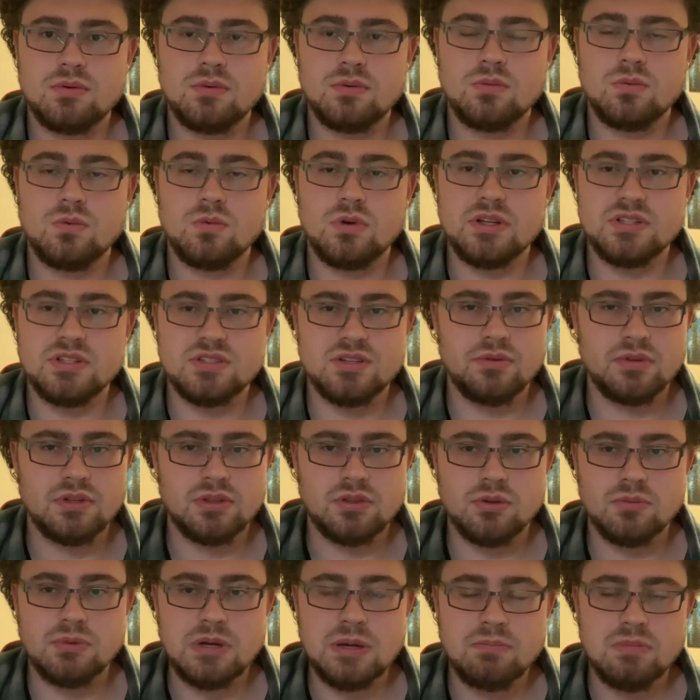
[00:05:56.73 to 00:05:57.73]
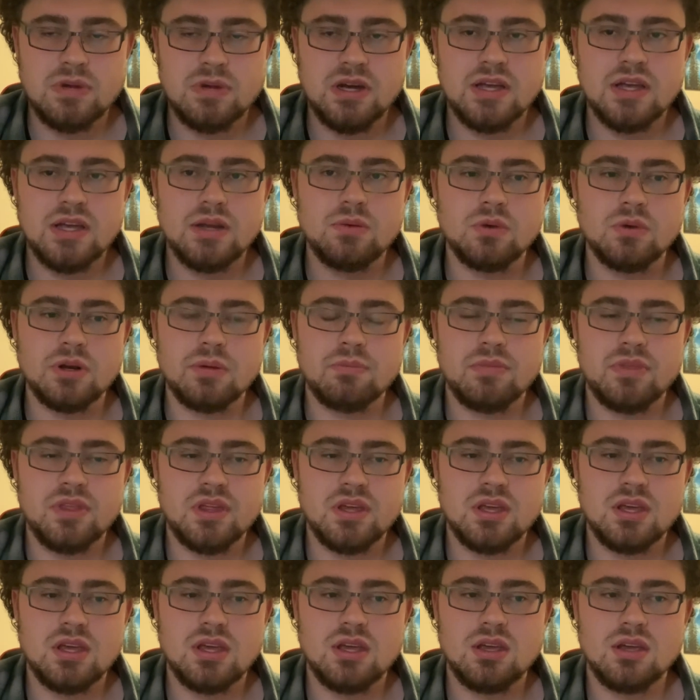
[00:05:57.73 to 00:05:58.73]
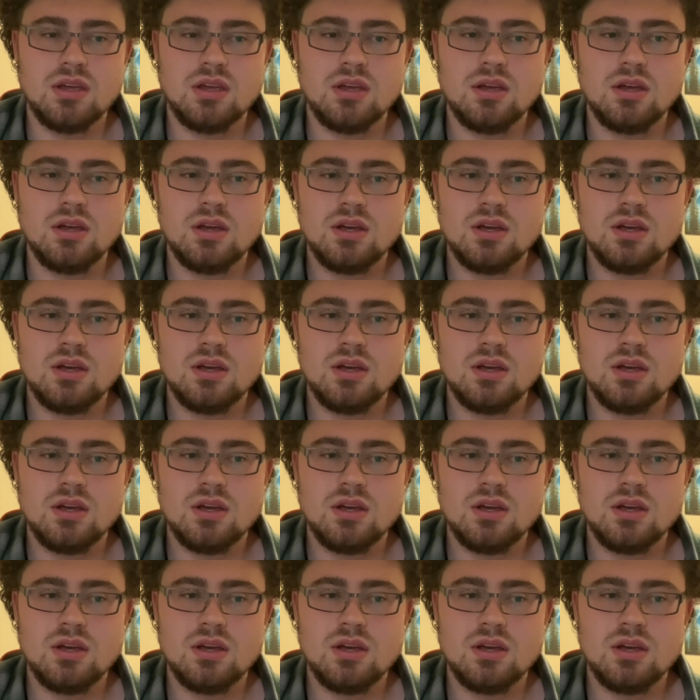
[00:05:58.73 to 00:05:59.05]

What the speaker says: what's going through my mind, what I'm thinking,